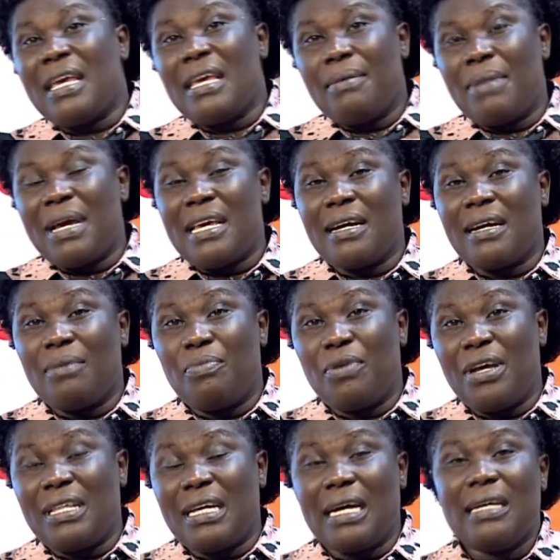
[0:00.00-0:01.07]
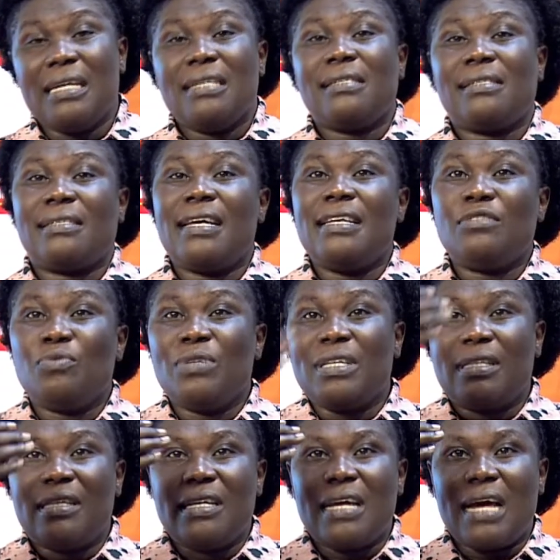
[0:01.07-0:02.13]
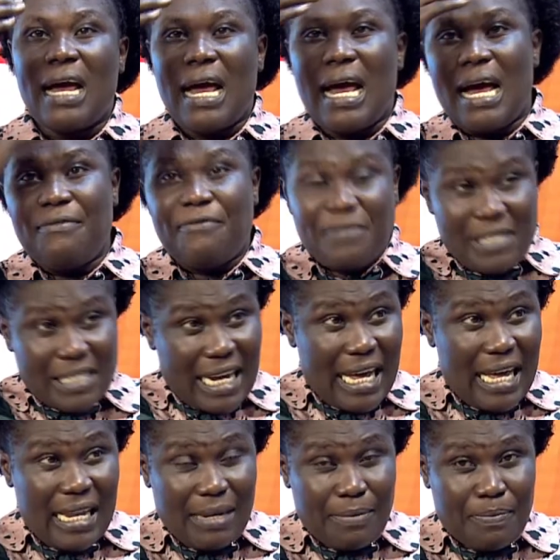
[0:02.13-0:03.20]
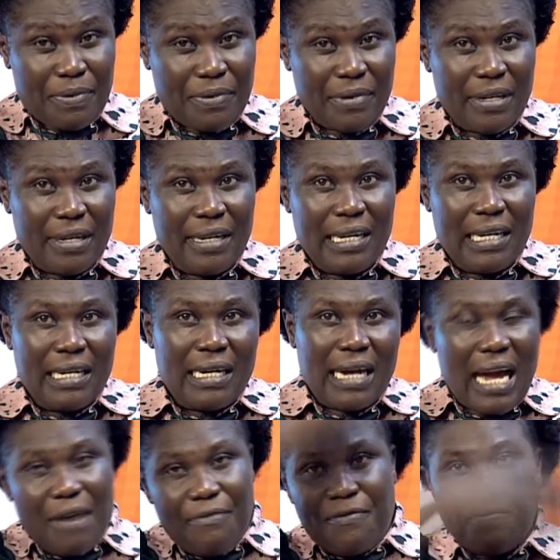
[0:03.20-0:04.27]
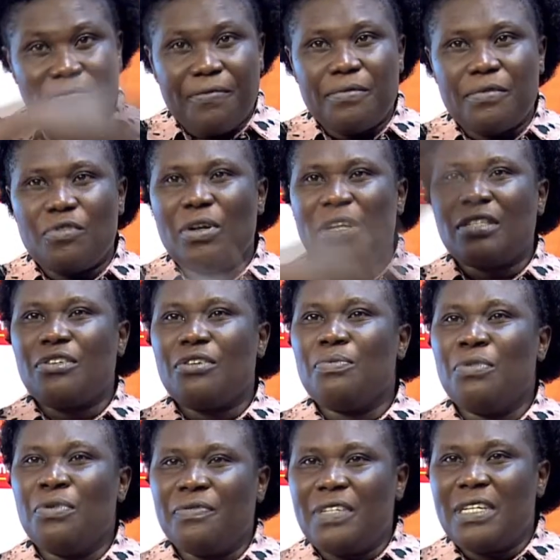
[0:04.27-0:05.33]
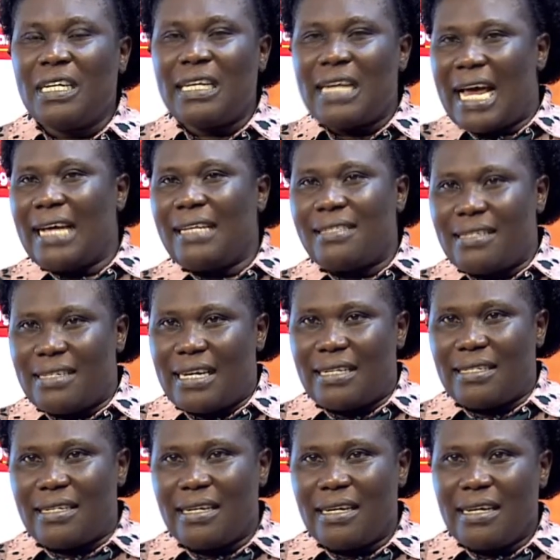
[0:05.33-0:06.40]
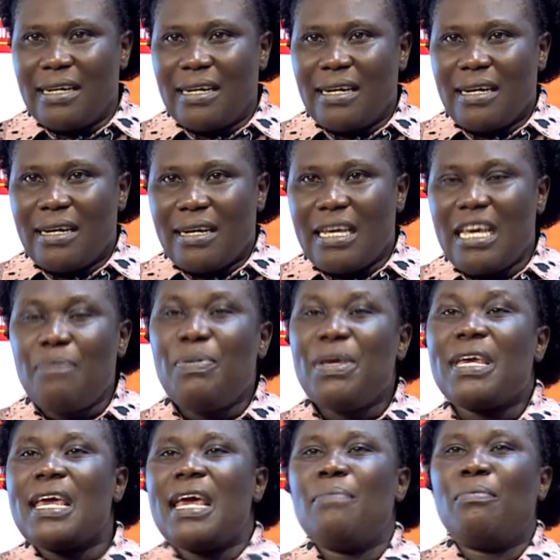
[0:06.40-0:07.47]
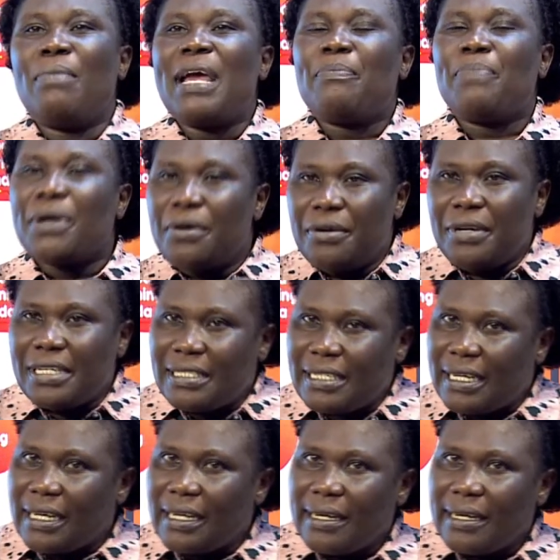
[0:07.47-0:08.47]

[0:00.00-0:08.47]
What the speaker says: younger brother stays with the half scalp, half was removed in an accident. He became my priority.